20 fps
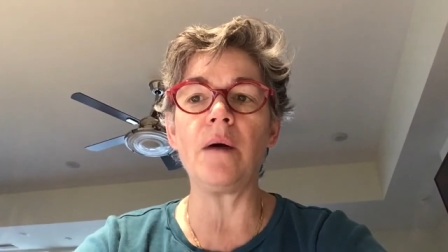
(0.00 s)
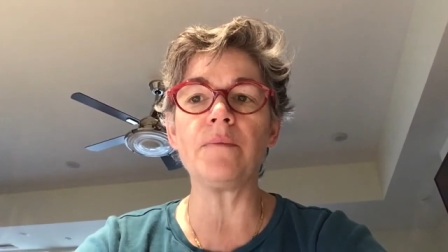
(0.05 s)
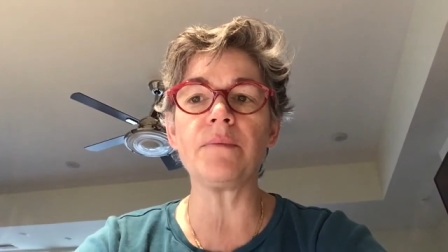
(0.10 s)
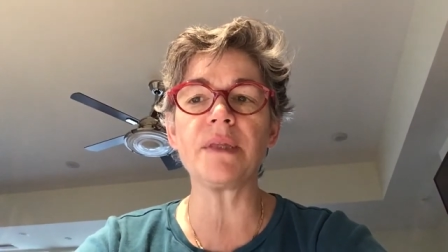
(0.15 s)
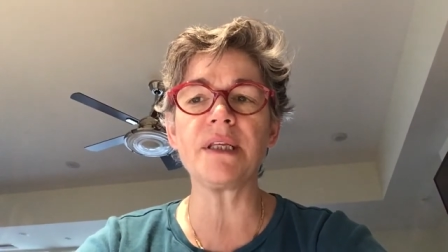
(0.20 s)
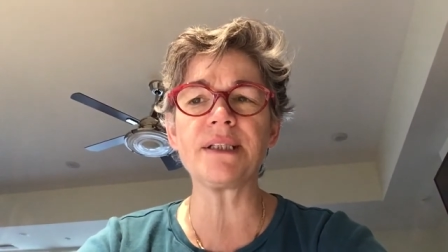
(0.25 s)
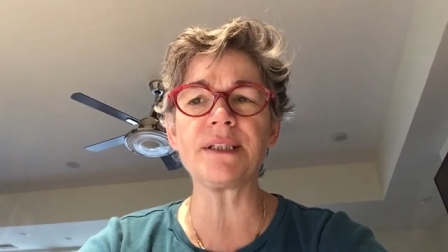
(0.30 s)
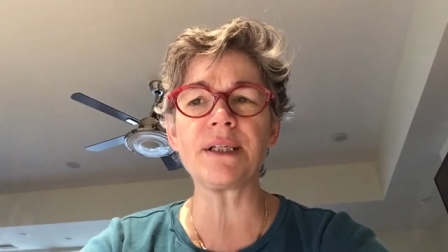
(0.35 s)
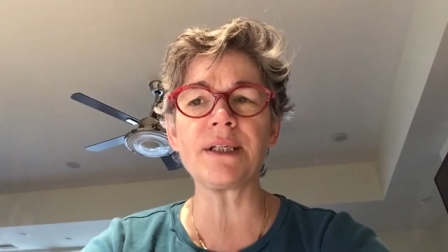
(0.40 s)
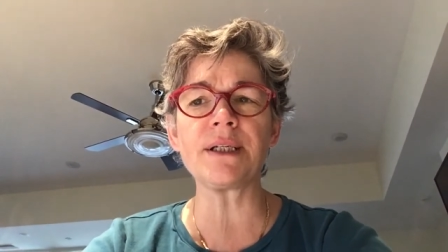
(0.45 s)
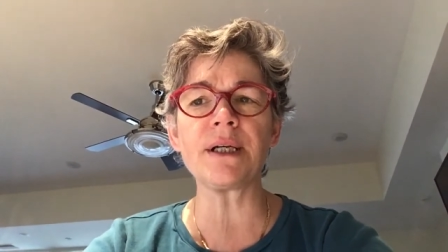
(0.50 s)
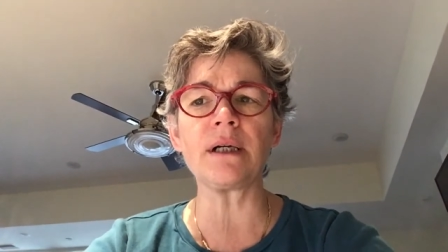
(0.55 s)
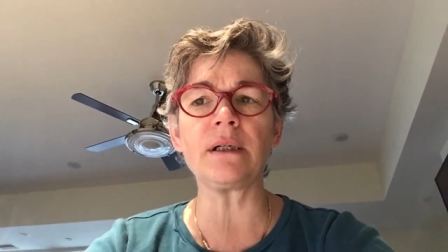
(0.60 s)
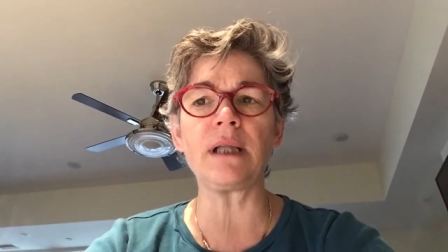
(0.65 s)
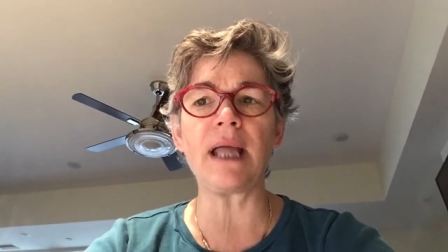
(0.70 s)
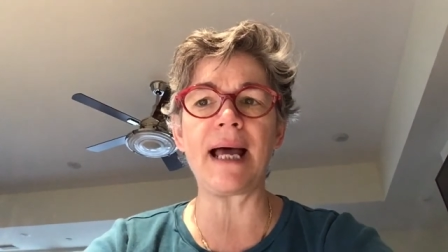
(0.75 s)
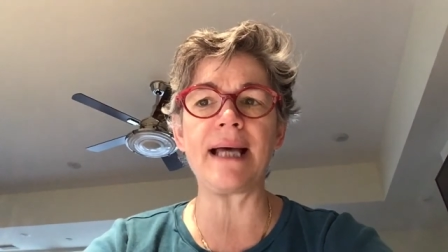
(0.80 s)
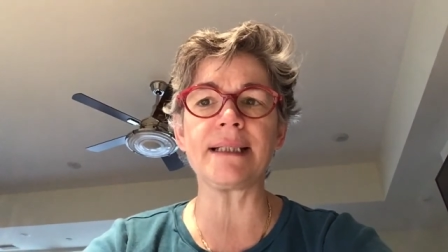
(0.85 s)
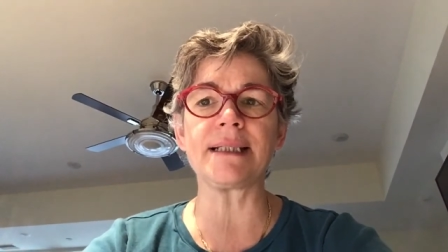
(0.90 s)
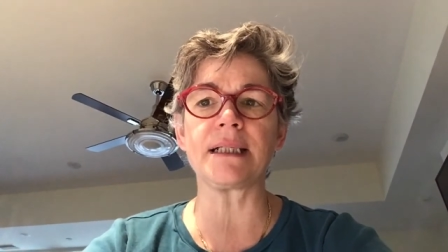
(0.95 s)
This is our
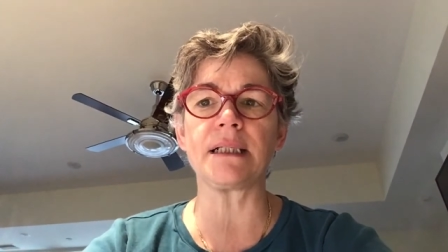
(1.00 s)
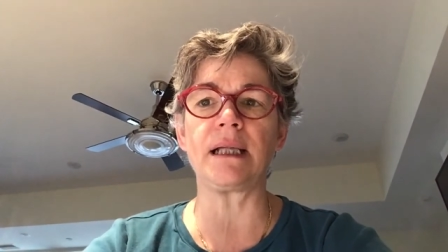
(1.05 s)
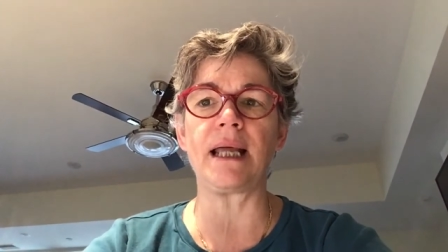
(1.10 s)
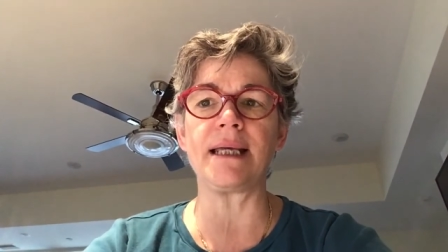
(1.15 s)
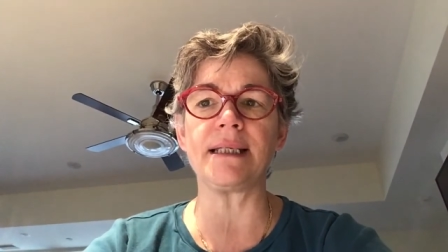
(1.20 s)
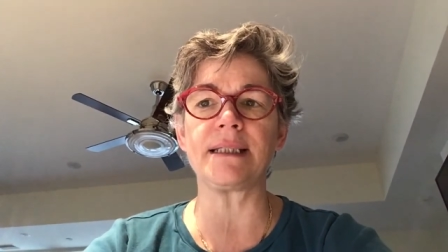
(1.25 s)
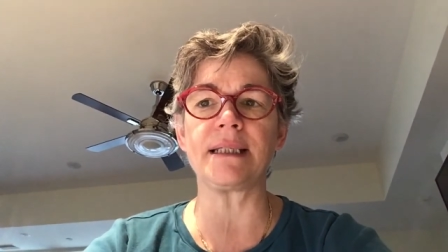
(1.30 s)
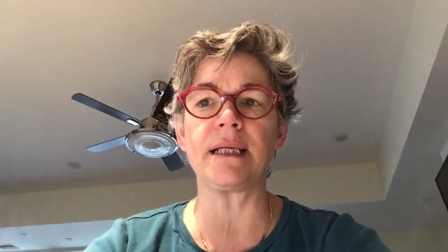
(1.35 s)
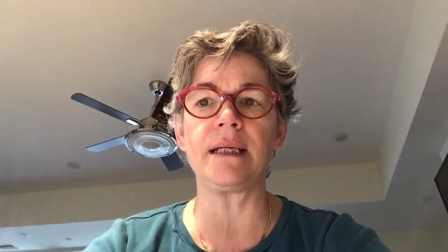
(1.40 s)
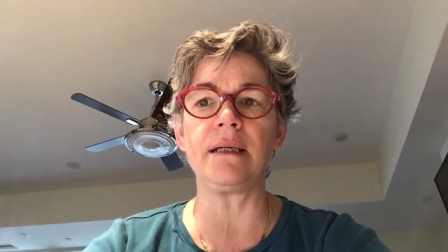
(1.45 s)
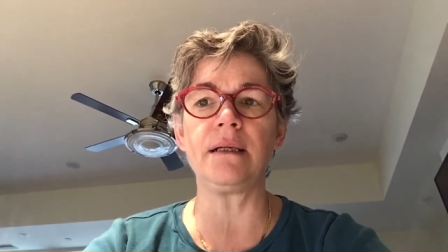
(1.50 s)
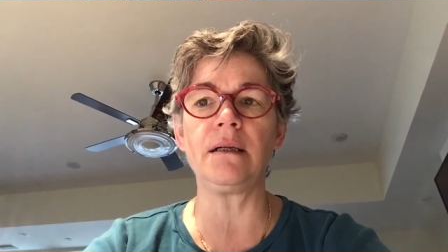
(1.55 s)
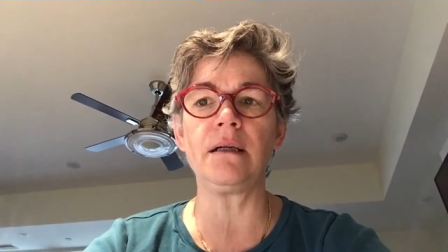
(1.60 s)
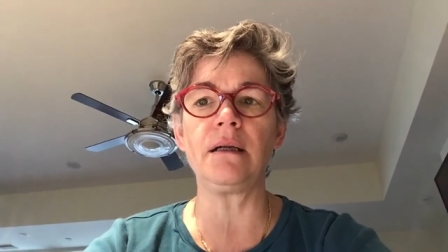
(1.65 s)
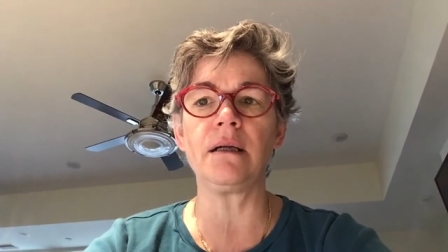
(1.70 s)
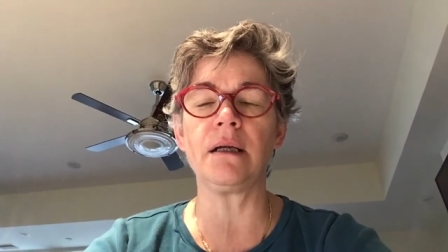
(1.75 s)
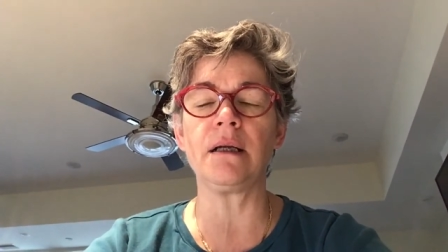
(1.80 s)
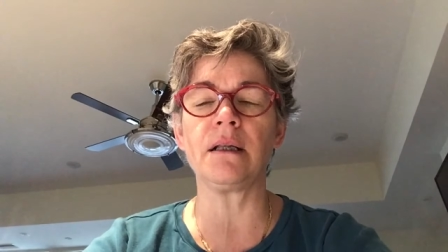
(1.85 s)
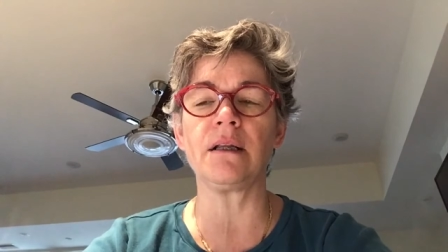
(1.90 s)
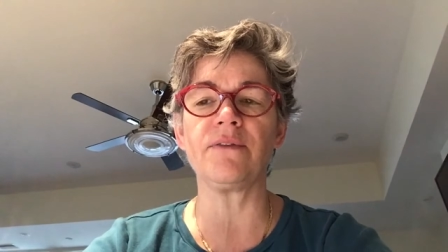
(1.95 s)
last lesson
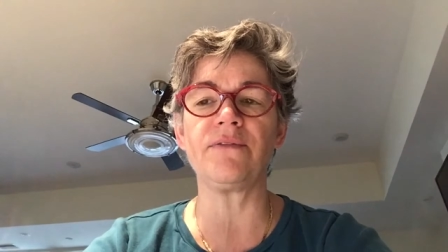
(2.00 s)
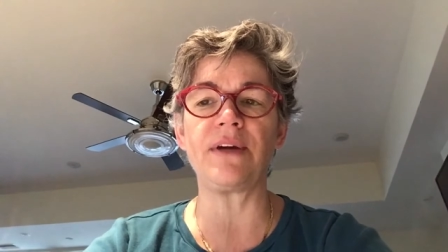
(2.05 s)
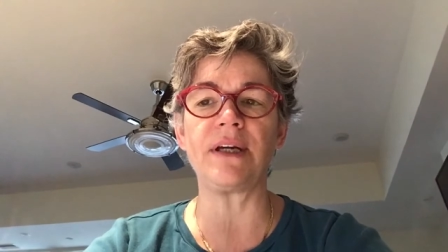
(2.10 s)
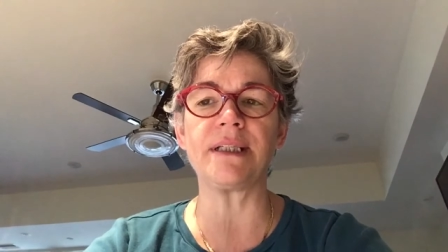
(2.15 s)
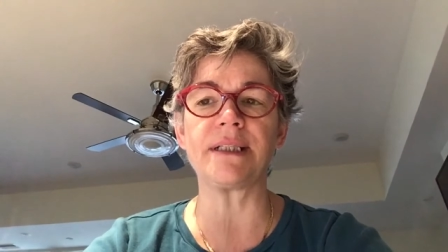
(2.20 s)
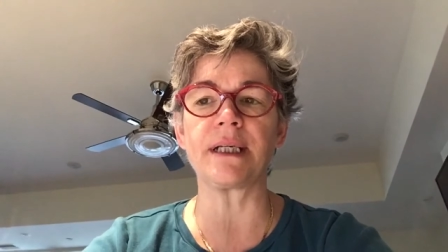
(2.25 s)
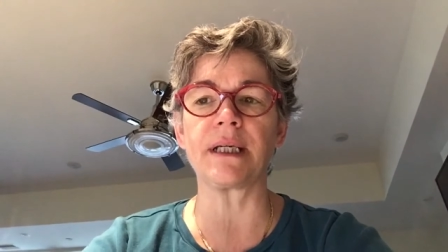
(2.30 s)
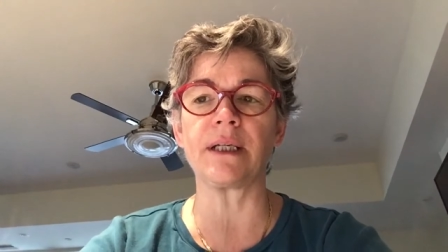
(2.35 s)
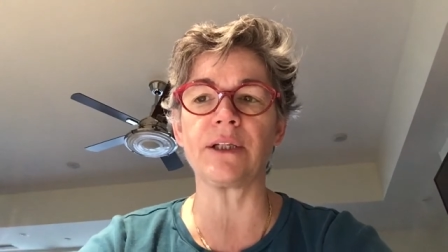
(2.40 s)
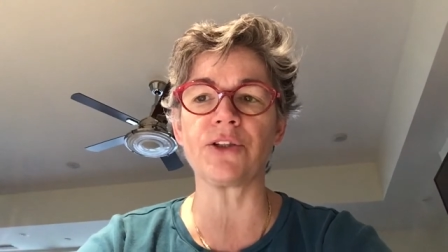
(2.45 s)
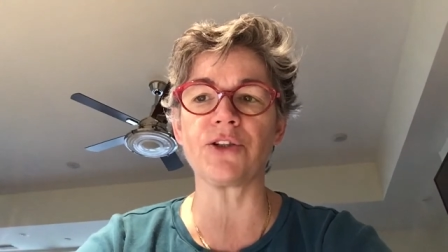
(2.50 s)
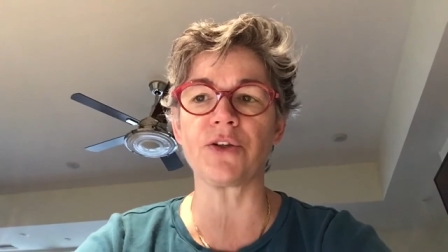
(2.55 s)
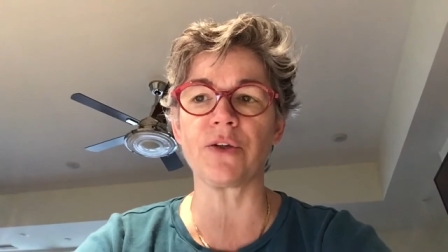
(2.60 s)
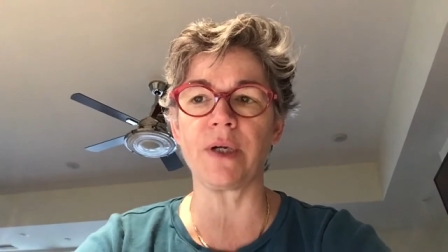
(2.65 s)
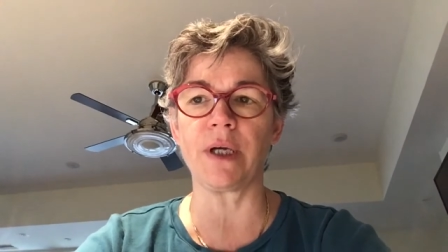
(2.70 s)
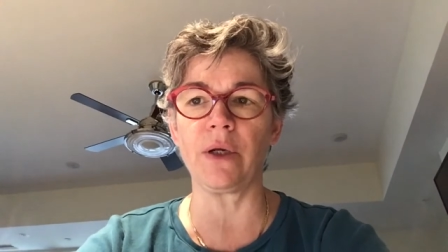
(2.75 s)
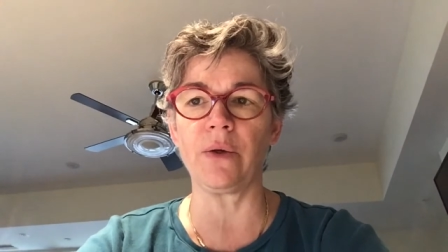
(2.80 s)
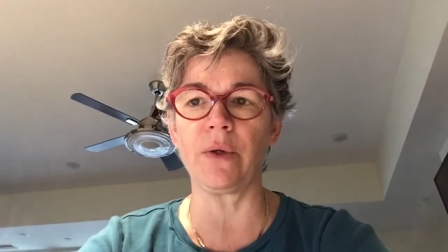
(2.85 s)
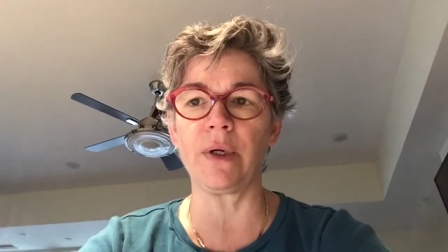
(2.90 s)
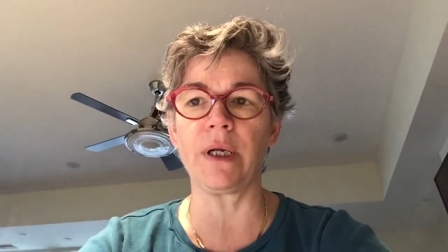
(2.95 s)
in the Facing
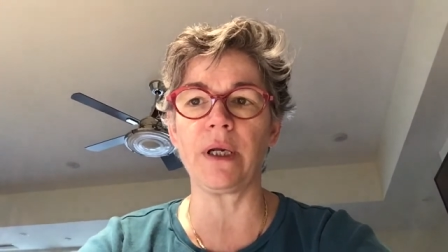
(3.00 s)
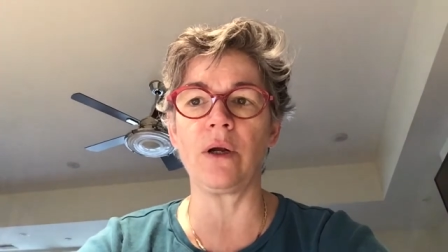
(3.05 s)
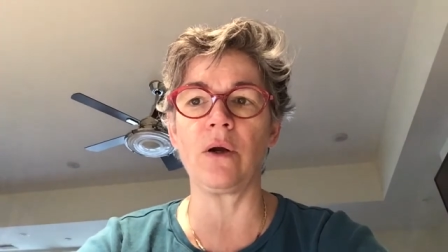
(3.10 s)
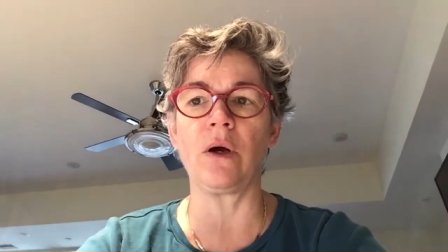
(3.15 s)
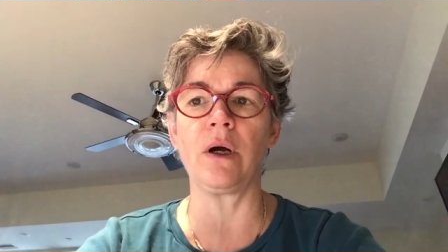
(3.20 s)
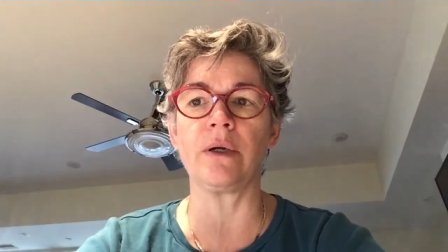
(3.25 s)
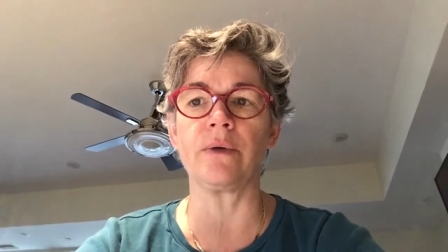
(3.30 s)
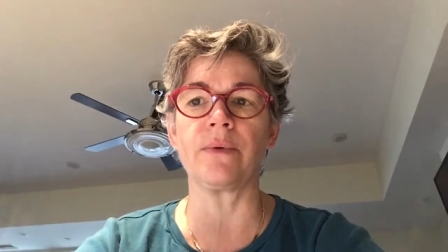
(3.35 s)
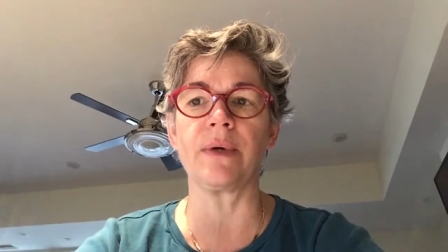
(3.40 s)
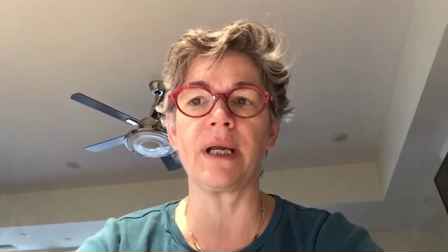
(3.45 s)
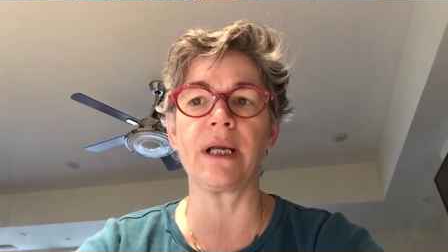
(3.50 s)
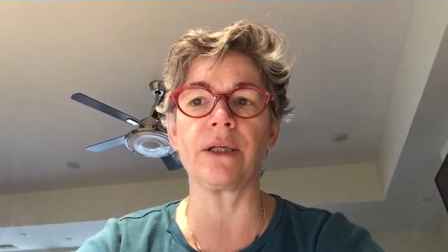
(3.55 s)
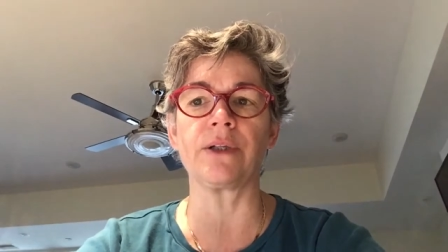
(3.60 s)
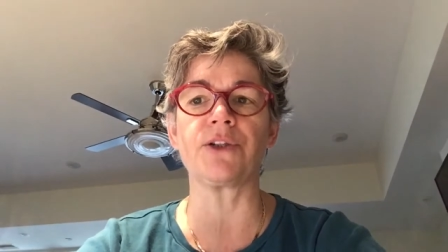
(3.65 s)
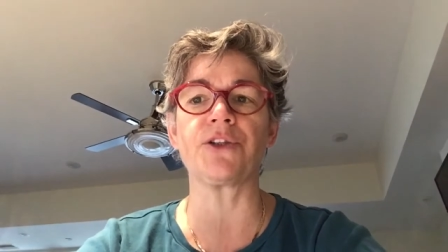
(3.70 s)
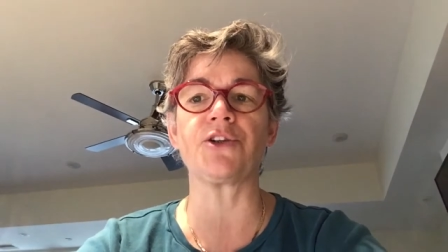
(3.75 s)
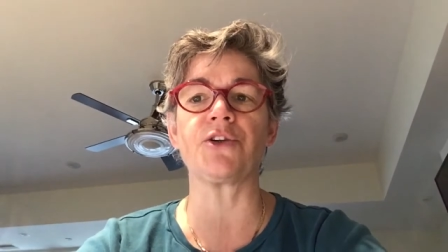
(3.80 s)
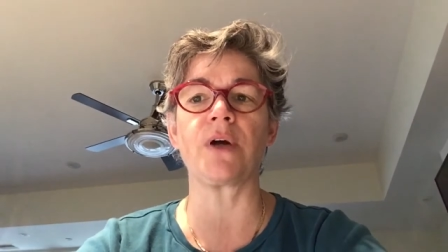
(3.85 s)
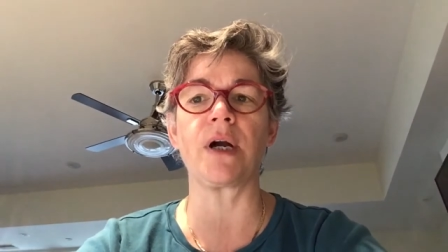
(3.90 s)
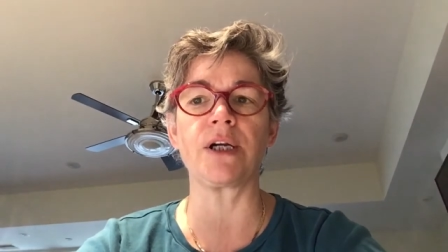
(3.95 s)
History unit on
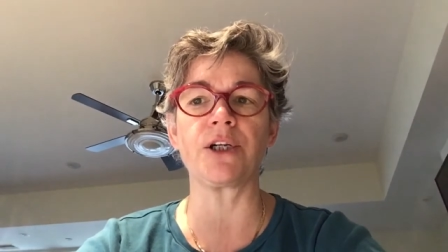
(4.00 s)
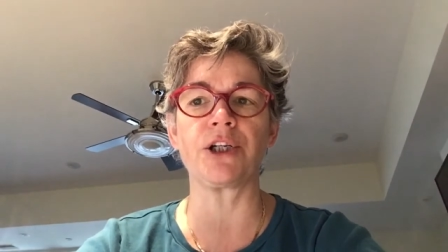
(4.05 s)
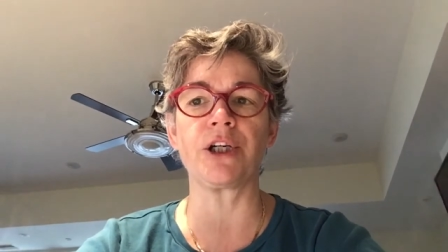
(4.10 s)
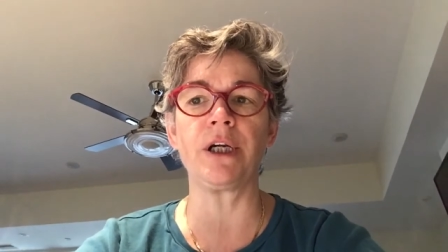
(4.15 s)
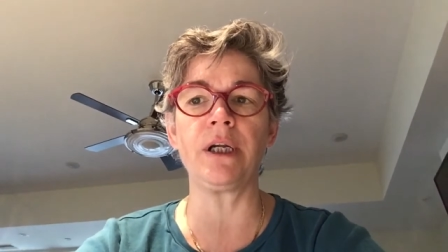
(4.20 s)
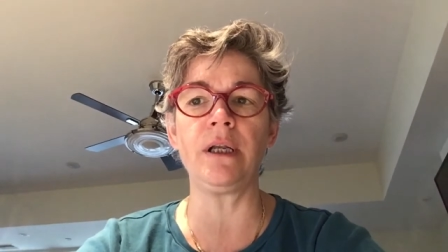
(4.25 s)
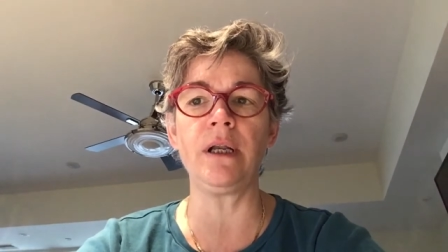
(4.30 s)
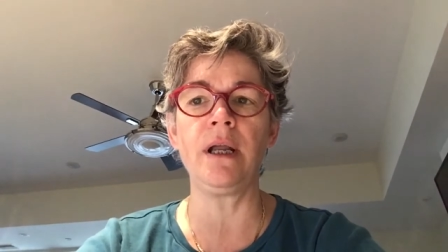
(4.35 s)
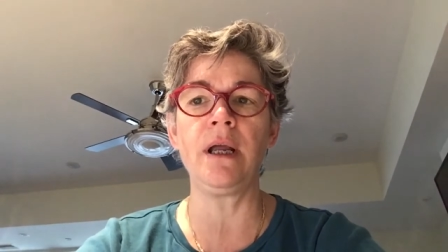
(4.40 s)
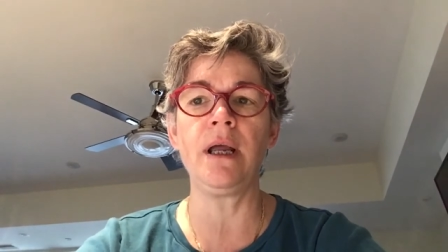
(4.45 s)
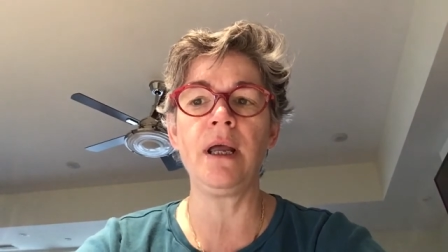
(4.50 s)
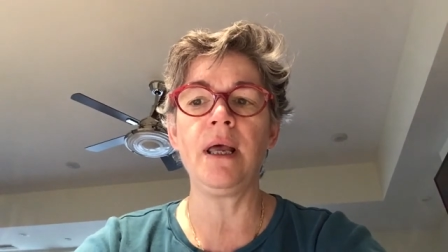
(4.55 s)
Reconstruction.